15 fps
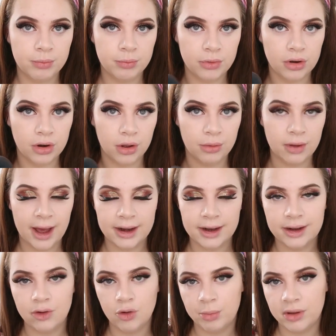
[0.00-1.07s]
you know, add a
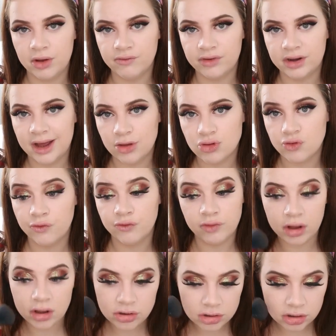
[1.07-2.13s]
little bit of a natural
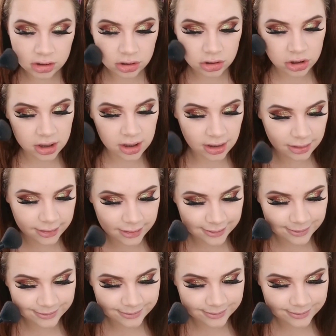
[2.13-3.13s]
flush to the cheeks,